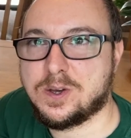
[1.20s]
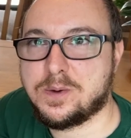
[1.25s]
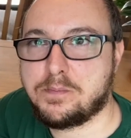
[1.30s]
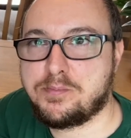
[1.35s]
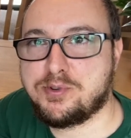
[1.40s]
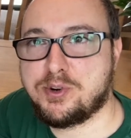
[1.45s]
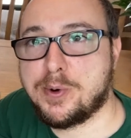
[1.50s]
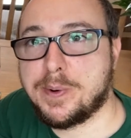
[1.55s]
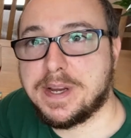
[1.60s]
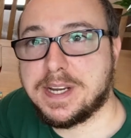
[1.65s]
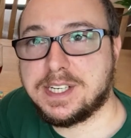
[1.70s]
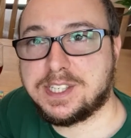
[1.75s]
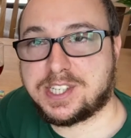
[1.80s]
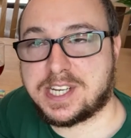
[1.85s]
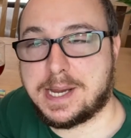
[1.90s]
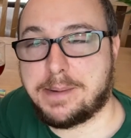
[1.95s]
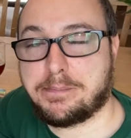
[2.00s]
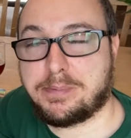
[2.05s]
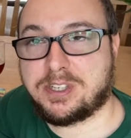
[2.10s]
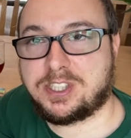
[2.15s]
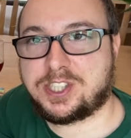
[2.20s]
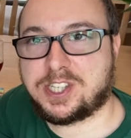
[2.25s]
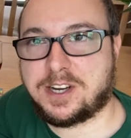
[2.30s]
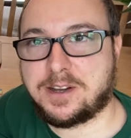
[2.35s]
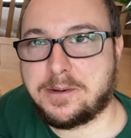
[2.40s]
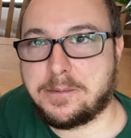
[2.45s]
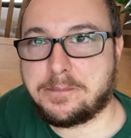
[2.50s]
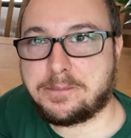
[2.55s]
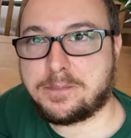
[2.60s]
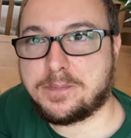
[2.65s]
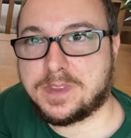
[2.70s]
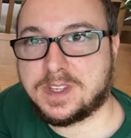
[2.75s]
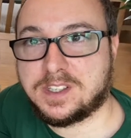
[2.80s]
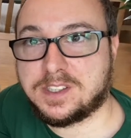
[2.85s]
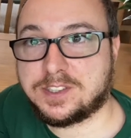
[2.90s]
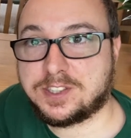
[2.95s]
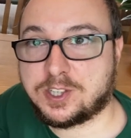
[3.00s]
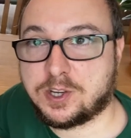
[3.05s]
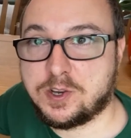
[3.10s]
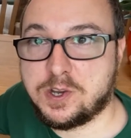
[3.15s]
brewing temperature.
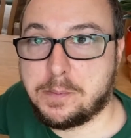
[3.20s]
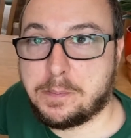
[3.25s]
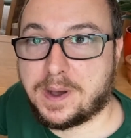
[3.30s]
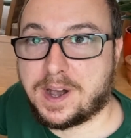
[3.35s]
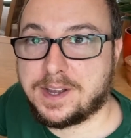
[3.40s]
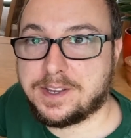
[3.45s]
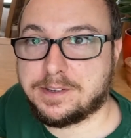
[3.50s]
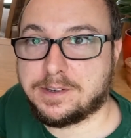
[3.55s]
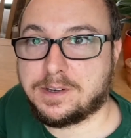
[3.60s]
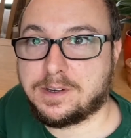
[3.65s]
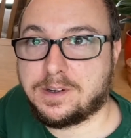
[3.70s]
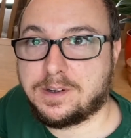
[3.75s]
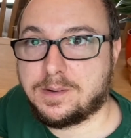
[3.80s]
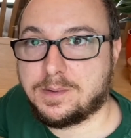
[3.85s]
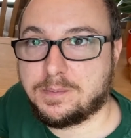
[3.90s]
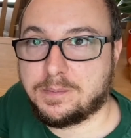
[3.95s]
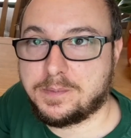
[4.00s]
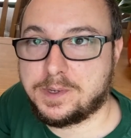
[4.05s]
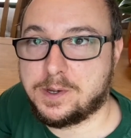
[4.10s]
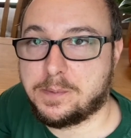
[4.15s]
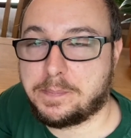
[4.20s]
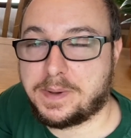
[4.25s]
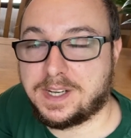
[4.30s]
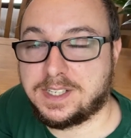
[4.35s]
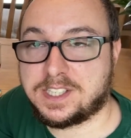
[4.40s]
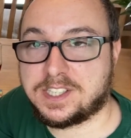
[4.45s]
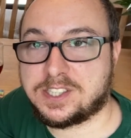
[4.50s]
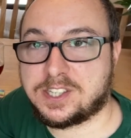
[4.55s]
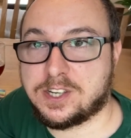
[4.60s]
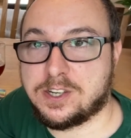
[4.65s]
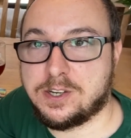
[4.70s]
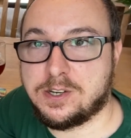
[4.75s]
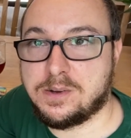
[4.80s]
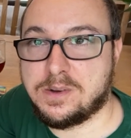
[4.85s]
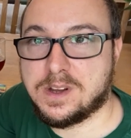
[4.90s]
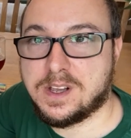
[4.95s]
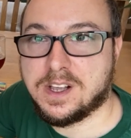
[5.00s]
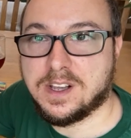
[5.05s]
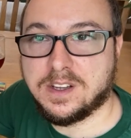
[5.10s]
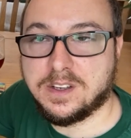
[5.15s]
So you buy your pint 2,
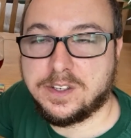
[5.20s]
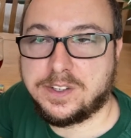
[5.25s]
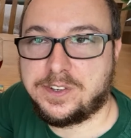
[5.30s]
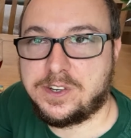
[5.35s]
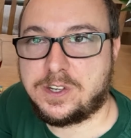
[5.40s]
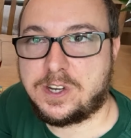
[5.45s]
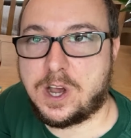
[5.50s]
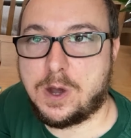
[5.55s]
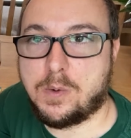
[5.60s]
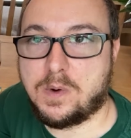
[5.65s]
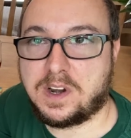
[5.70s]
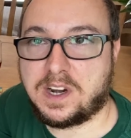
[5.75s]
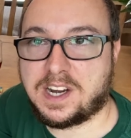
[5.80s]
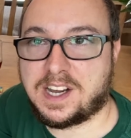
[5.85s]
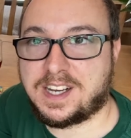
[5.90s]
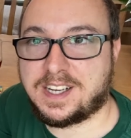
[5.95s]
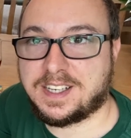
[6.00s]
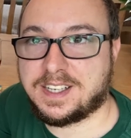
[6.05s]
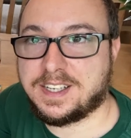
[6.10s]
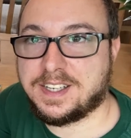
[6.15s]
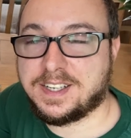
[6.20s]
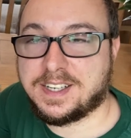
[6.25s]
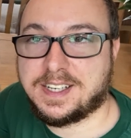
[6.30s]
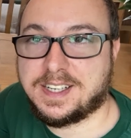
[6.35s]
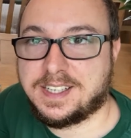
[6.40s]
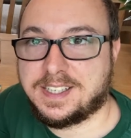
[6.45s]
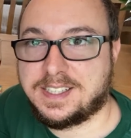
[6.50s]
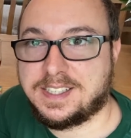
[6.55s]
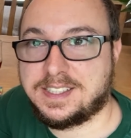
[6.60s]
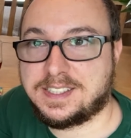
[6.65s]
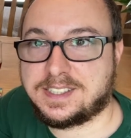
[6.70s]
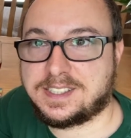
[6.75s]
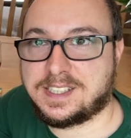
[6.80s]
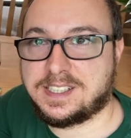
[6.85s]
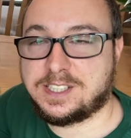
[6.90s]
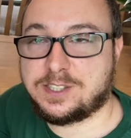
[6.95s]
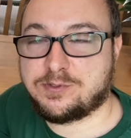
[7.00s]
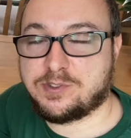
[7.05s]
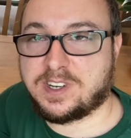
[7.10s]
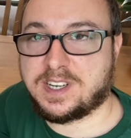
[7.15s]
you go online, it
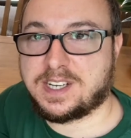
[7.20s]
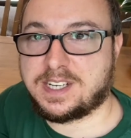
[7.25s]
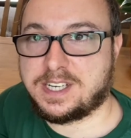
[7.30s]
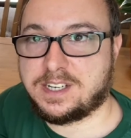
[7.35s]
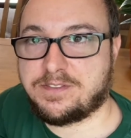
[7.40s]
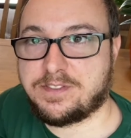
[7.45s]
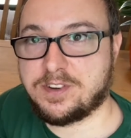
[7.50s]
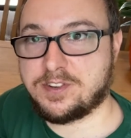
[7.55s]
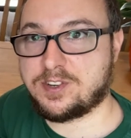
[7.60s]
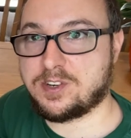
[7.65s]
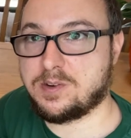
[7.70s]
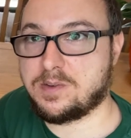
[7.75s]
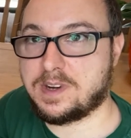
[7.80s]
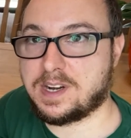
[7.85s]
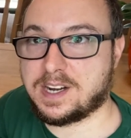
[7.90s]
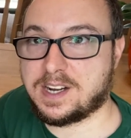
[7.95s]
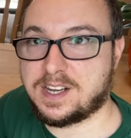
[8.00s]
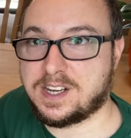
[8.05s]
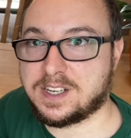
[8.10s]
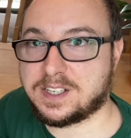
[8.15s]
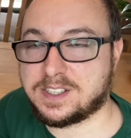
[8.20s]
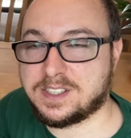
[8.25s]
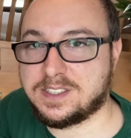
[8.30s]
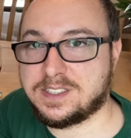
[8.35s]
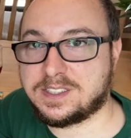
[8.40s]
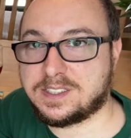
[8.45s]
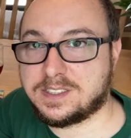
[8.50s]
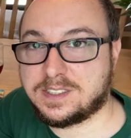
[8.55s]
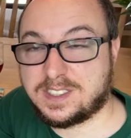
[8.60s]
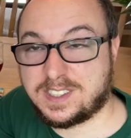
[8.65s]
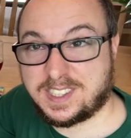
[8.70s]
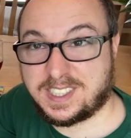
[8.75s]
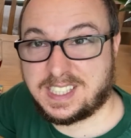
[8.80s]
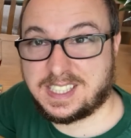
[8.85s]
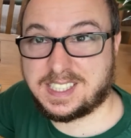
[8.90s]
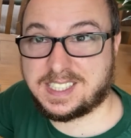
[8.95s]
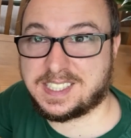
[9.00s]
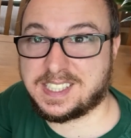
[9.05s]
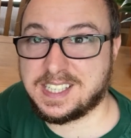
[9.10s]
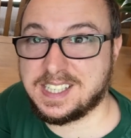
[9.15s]
says, right, if you're doing lagers,
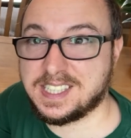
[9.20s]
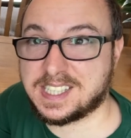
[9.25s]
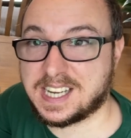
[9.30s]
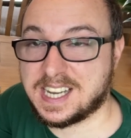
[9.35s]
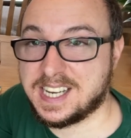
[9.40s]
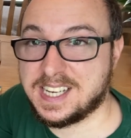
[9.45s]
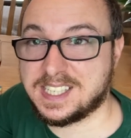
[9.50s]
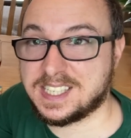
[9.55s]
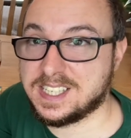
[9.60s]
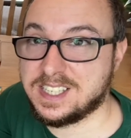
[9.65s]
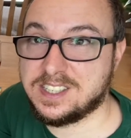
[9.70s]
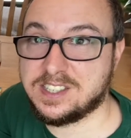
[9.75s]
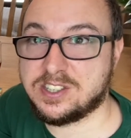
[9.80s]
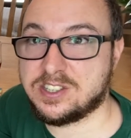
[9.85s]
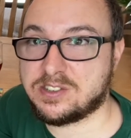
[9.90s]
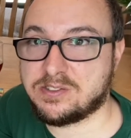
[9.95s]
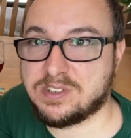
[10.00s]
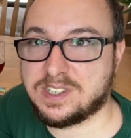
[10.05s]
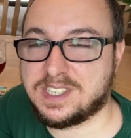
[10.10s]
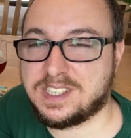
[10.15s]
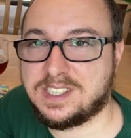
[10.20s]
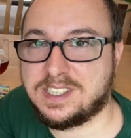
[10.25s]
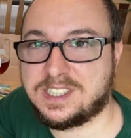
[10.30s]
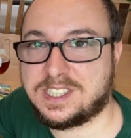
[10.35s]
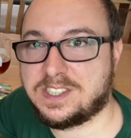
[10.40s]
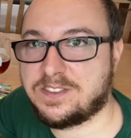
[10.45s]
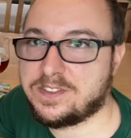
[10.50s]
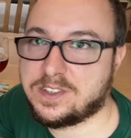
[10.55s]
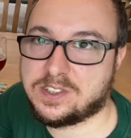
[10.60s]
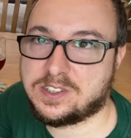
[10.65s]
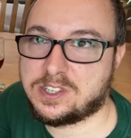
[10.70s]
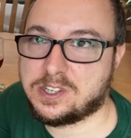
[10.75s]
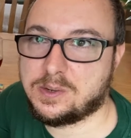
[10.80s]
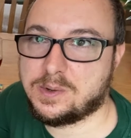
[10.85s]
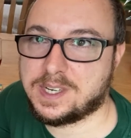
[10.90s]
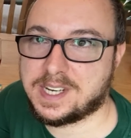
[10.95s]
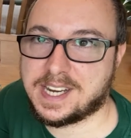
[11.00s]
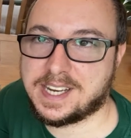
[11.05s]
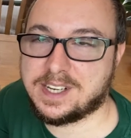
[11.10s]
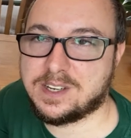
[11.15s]
16 to 18 degrees. If you're
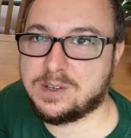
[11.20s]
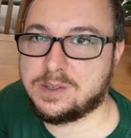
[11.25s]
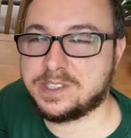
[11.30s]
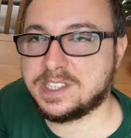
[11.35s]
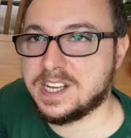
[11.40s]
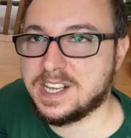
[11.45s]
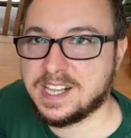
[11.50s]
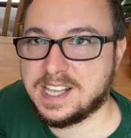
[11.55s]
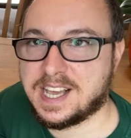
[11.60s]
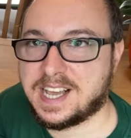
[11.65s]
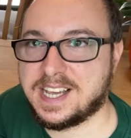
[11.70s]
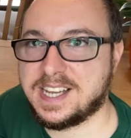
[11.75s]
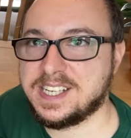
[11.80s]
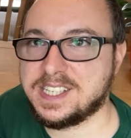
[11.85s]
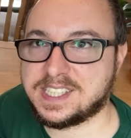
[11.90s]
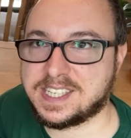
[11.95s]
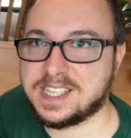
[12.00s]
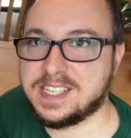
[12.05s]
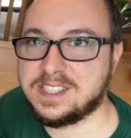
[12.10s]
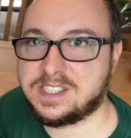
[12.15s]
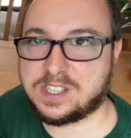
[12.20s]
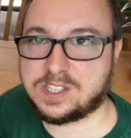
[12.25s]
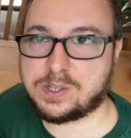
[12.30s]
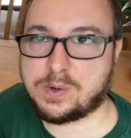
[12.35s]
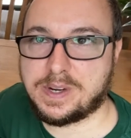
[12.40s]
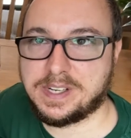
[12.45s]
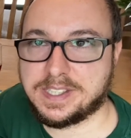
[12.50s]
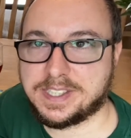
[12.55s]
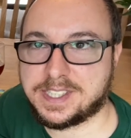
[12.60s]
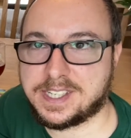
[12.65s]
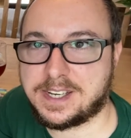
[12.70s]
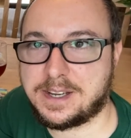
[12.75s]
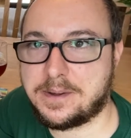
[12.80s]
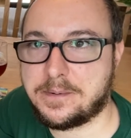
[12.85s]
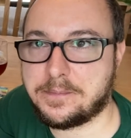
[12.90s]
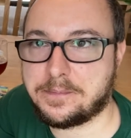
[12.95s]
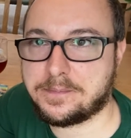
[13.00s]
doing ales, 18 to 20.